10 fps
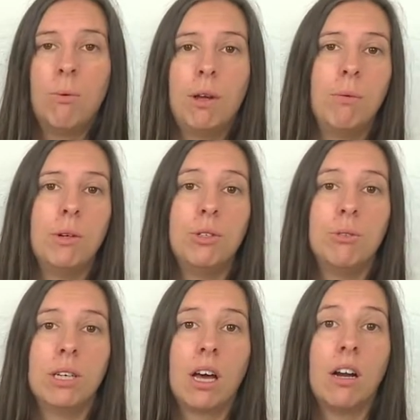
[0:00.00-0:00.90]
when we're
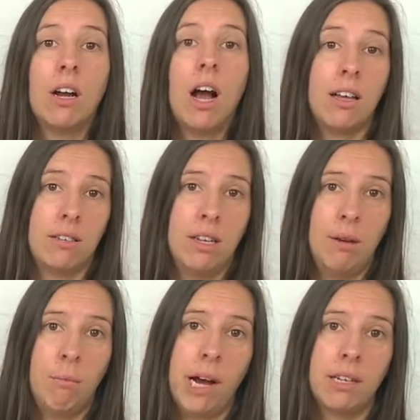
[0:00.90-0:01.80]
doing our
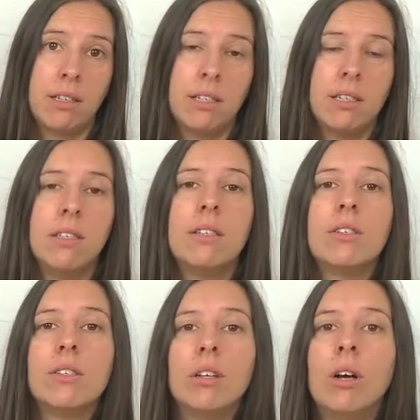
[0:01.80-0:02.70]
asana practice,
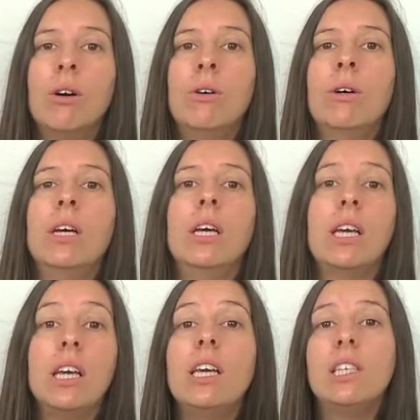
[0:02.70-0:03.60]
this slow,
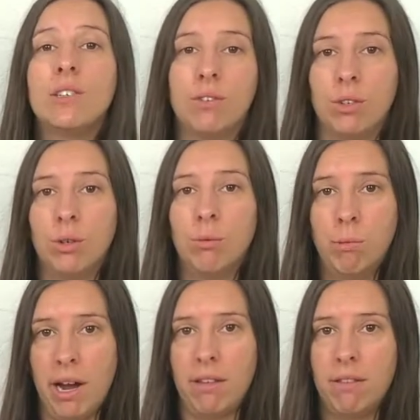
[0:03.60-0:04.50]
easeful
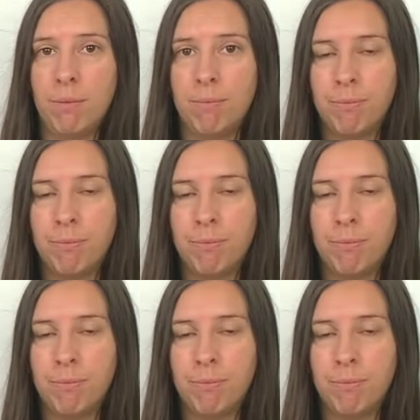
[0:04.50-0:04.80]
breath.